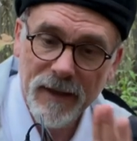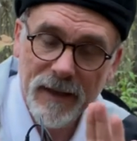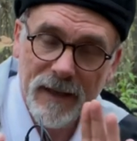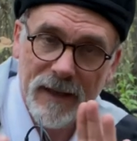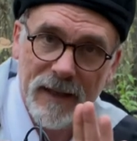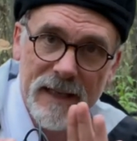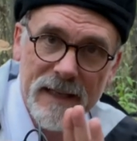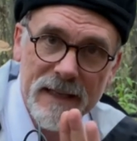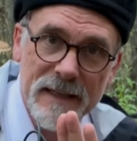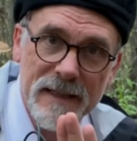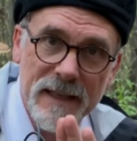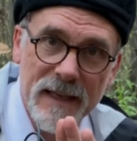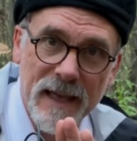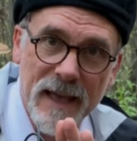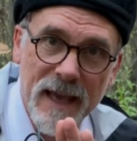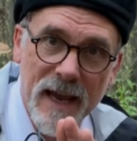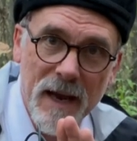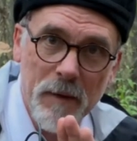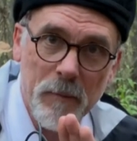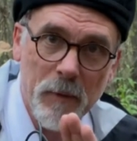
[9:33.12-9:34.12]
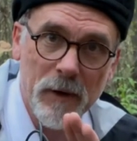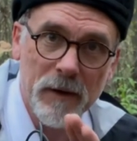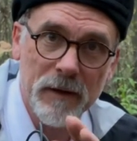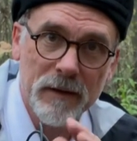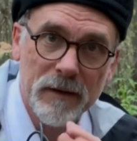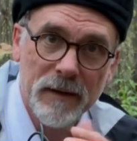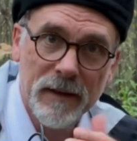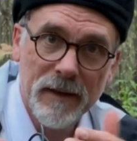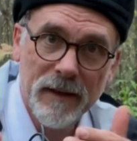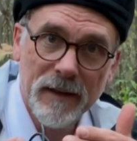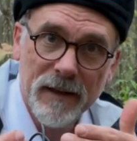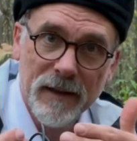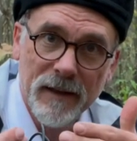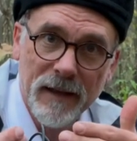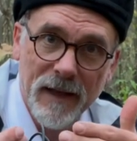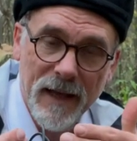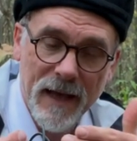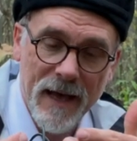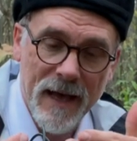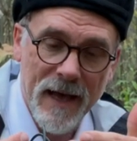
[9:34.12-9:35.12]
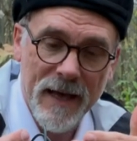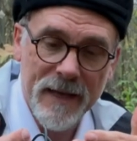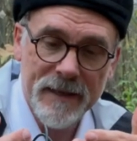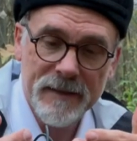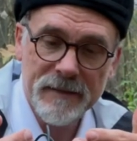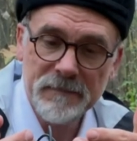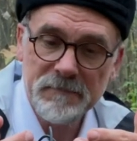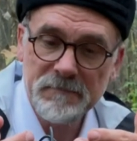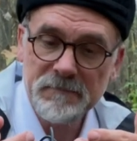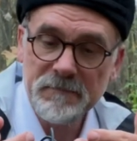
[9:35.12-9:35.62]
in the camera on